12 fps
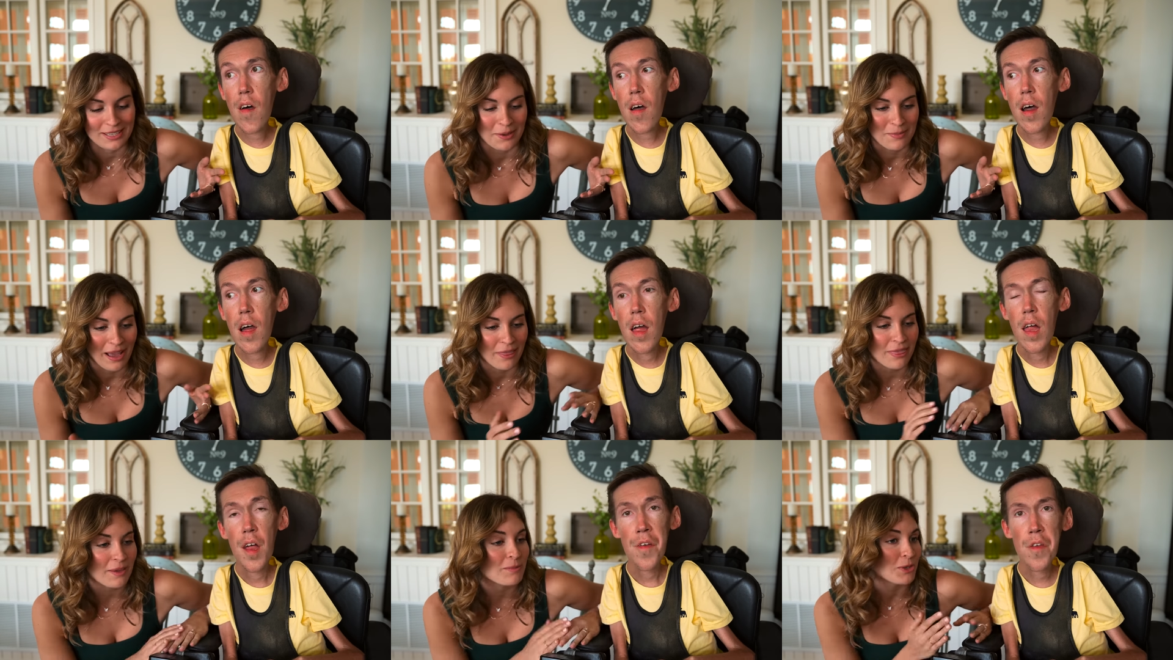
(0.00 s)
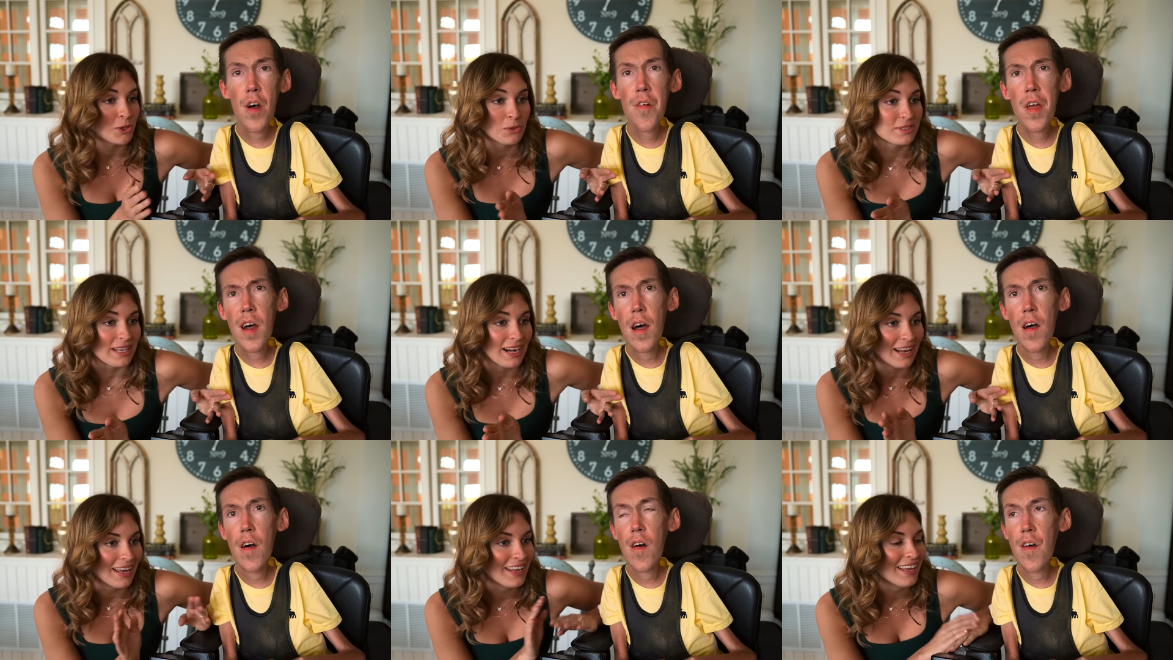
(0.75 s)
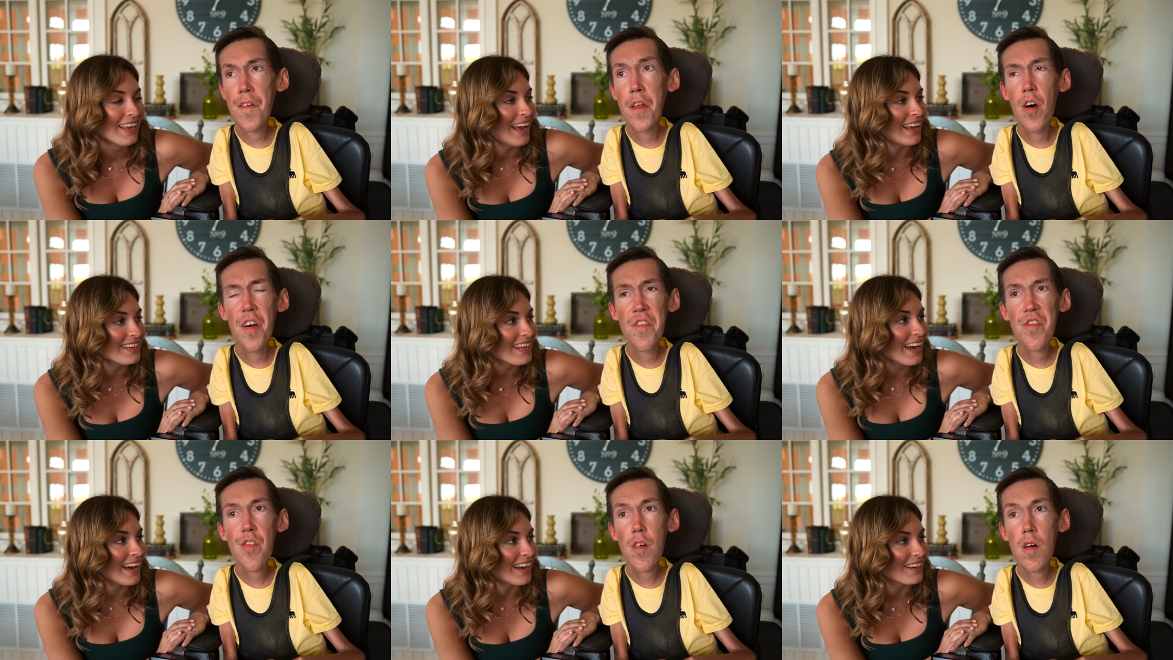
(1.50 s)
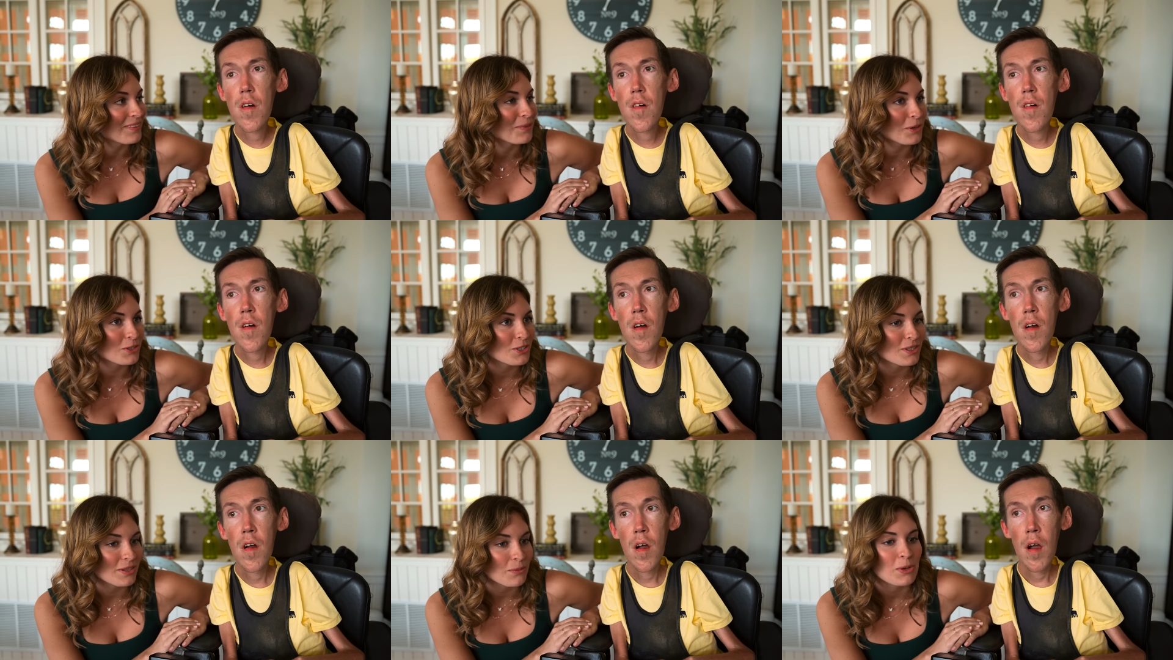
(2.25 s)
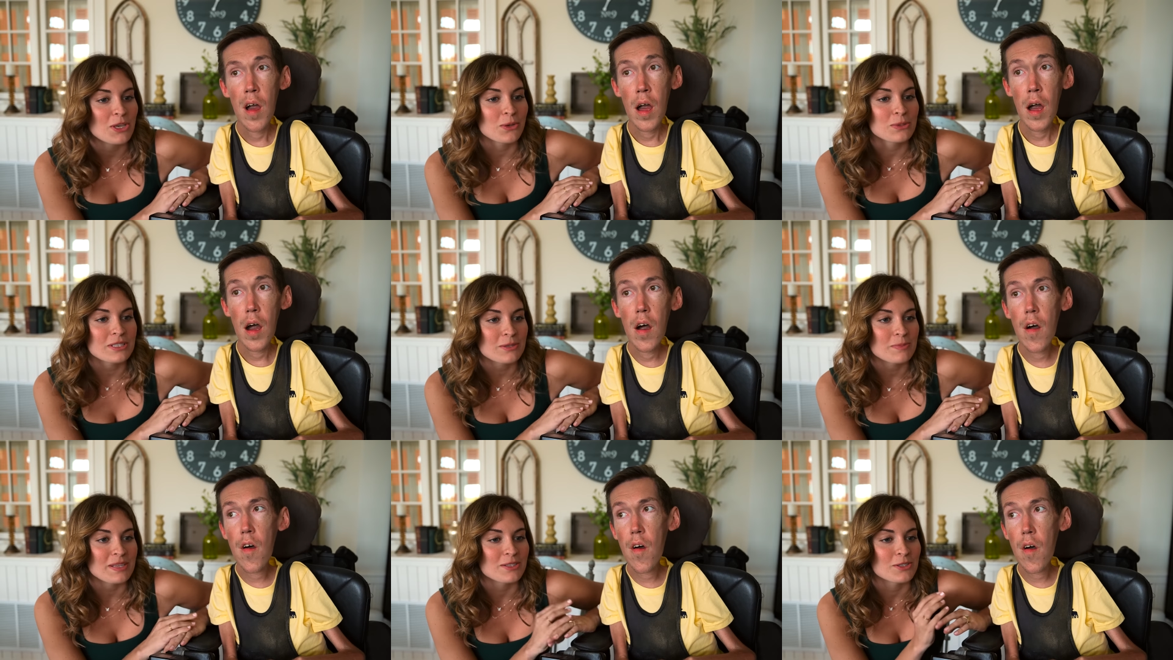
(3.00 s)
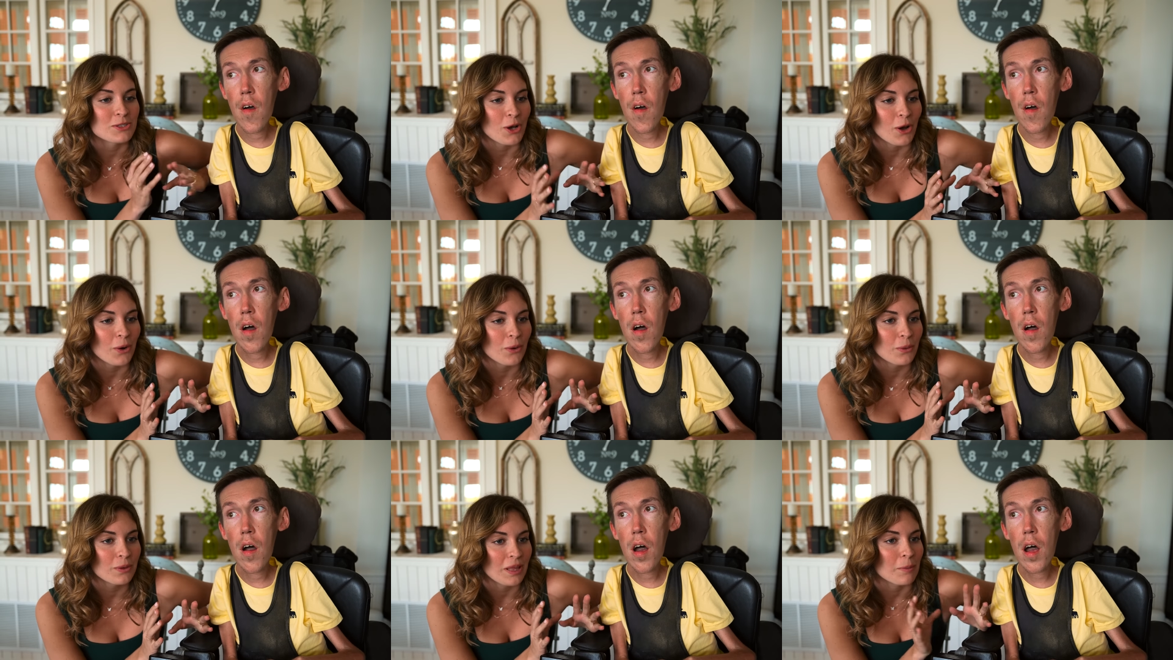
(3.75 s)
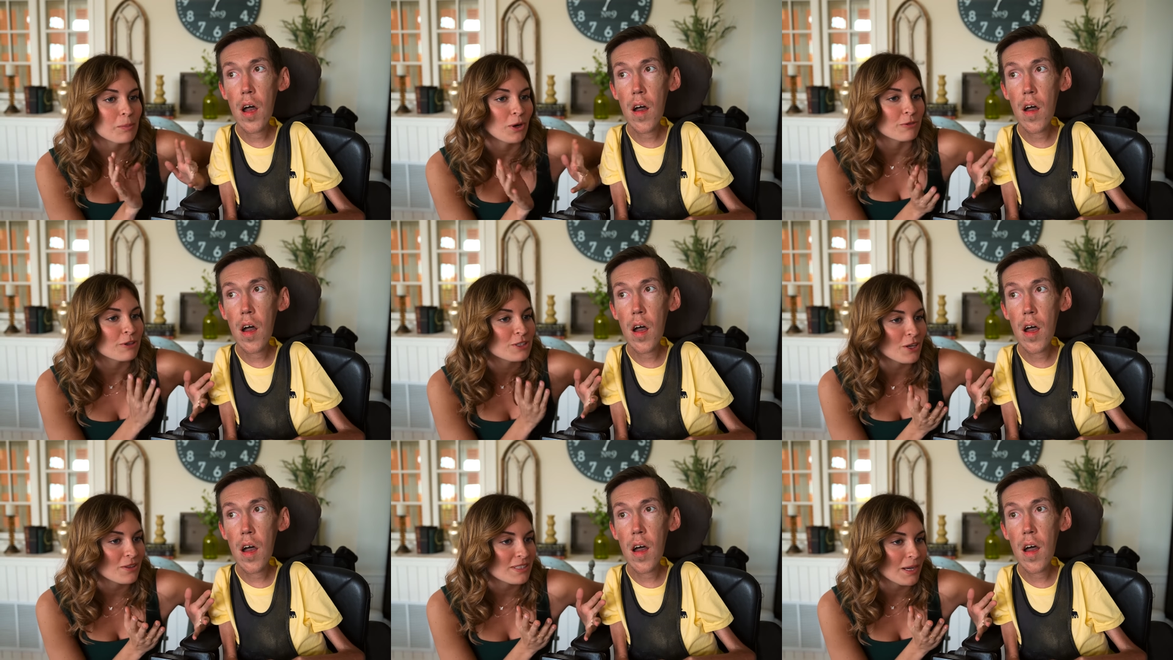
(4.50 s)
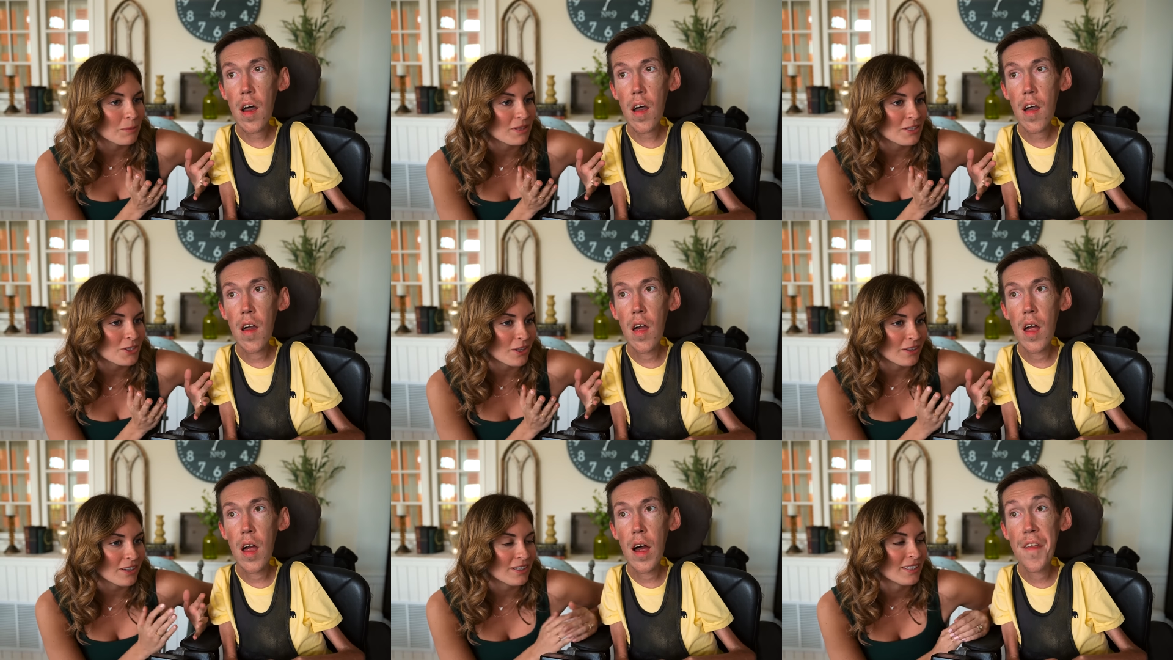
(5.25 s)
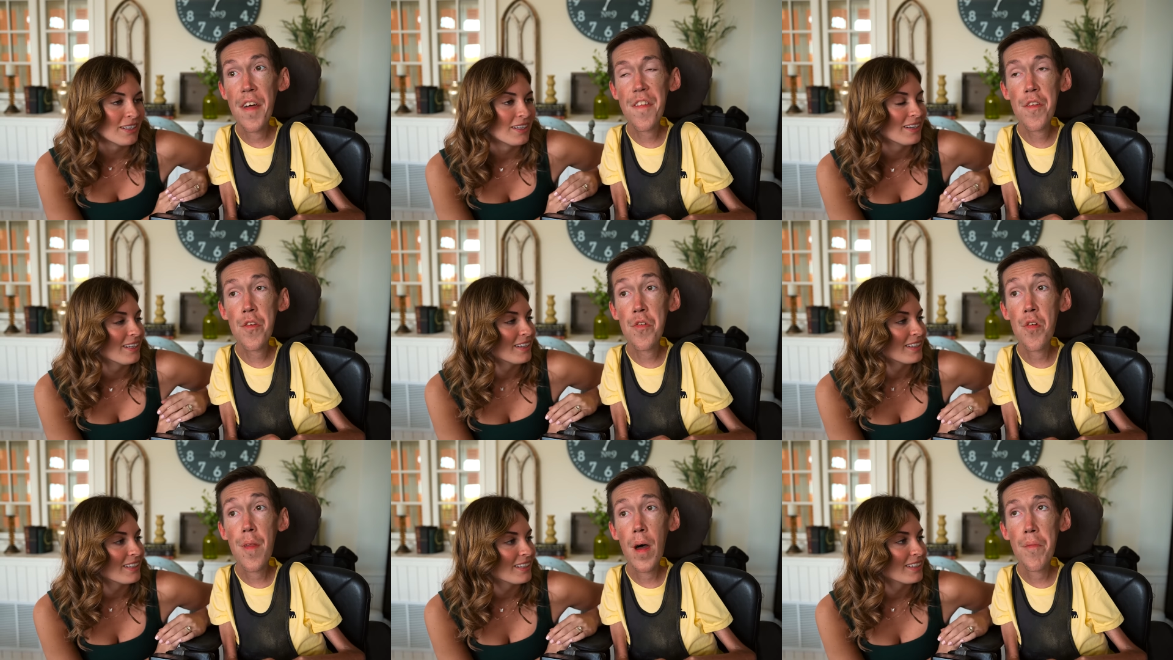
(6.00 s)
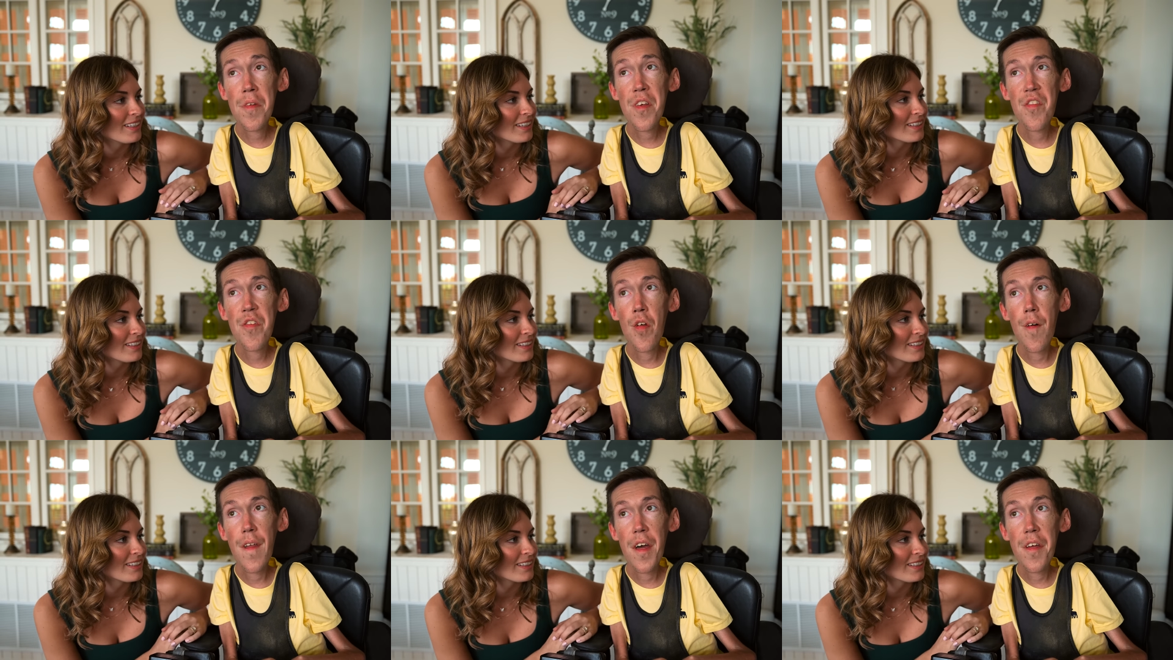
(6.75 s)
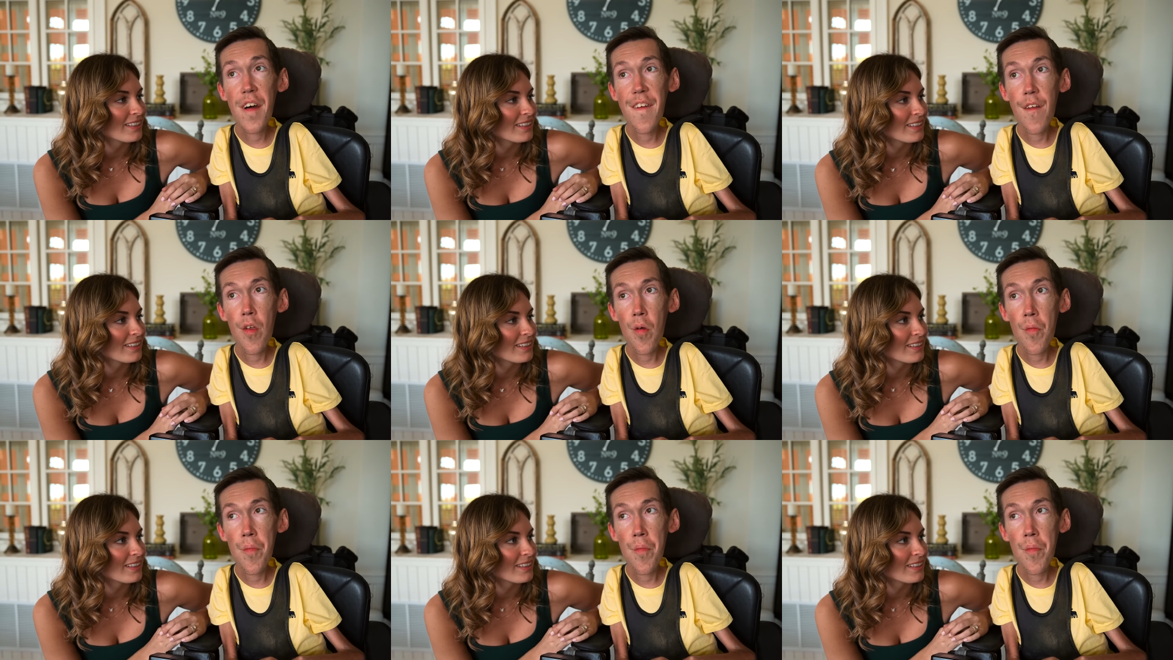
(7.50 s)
Speaker 1: like a bad thing, but no, you yeah. said it. No, it's yeah, true. We're we used to be so like perfect all the time with each other.
Speaker 2: And I think you do that because you're like a little